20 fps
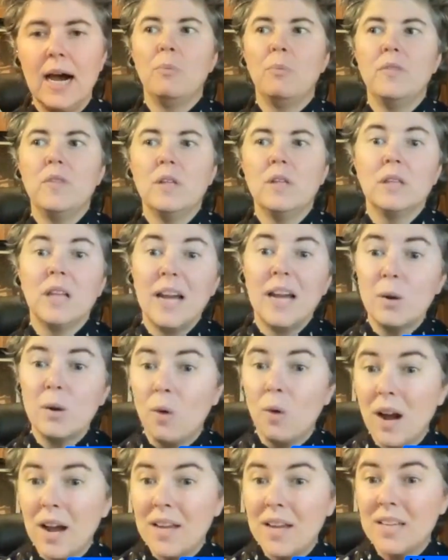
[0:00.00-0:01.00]
But then
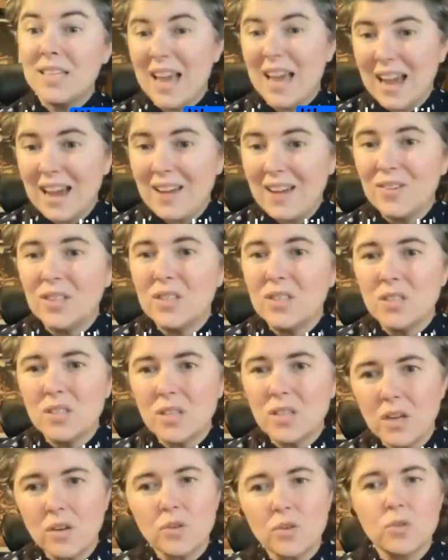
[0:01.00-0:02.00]
likewise, having
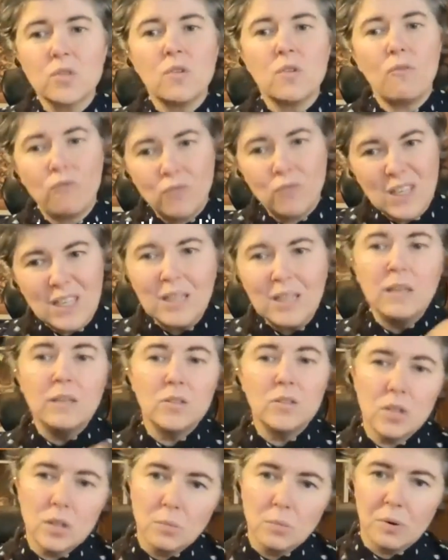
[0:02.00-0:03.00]
designers feed
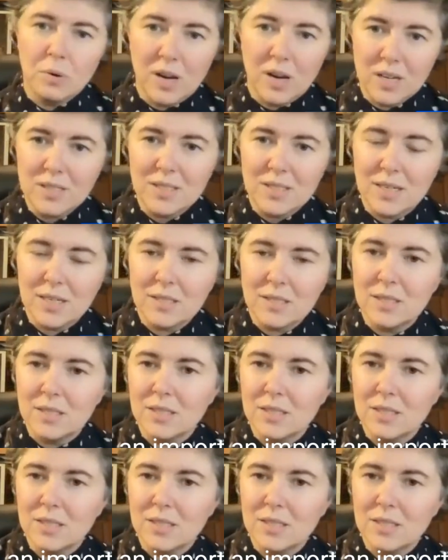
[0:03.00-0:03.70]
into the process.